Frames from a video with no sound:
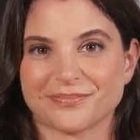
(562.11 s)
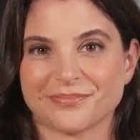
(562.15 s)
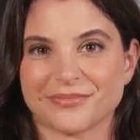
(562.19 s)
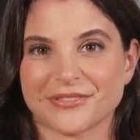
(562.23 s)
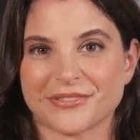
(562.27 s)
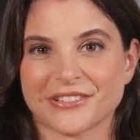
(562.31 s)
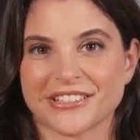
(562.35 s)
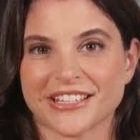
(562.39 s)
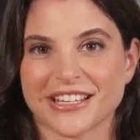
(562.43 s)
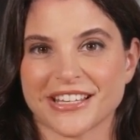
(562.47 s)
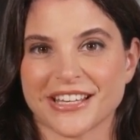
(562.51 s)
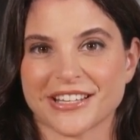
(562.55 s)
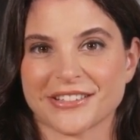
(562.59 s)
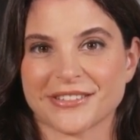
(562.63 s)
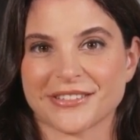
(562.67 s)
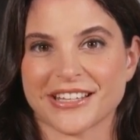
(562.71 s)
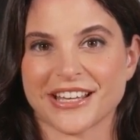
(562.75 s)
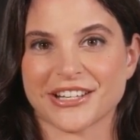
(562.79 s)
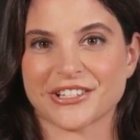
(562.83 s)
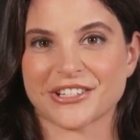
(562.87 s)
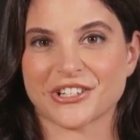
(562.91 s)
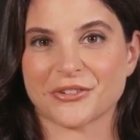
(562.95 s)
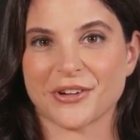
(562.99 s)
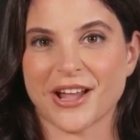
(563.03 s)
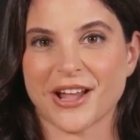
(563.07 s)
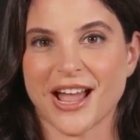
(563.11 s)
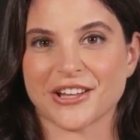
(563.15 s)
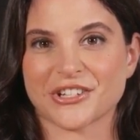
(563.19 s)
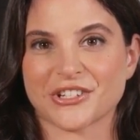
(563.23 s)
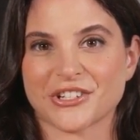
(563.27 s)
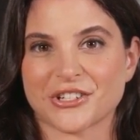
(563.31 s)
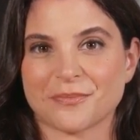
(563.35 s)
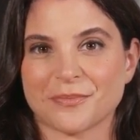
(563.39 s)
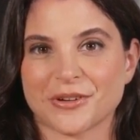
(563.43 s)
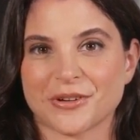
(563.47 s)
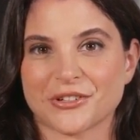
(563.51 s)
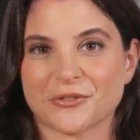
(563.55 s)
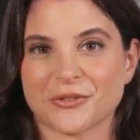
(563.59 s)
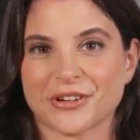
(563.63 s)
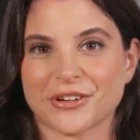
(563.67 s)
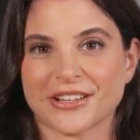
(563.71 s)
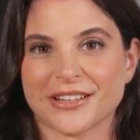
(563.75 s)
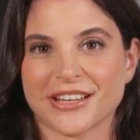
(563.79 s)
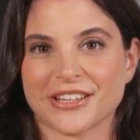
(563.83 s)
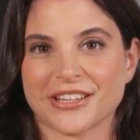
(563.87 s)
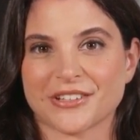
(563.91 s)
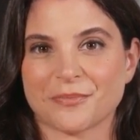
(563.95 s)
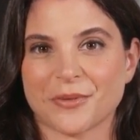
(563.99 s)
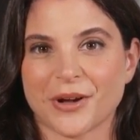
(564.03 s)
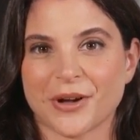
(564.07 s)
seeing the interaction between
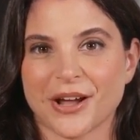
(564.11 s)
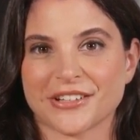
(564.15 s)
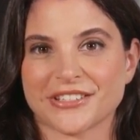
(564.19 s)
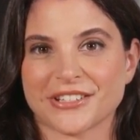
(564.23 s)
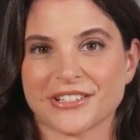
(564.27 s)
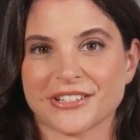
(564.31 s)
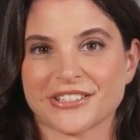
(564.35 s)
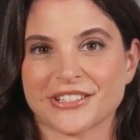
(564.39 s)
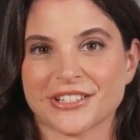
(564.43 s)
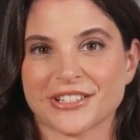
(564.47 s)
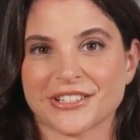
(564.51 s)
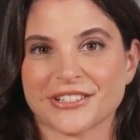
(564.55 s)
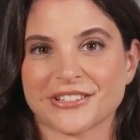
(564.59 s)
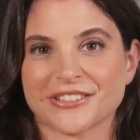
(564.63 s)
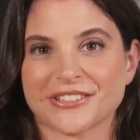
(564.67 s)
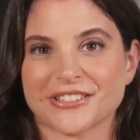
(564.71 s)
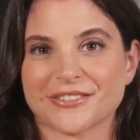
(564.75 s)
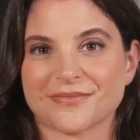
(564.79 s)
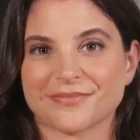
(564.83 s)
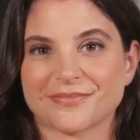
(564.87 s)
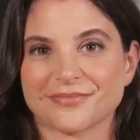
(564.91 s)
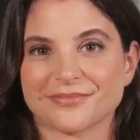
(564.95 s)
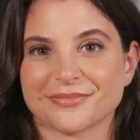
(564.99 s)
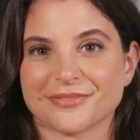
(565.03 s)
these processes,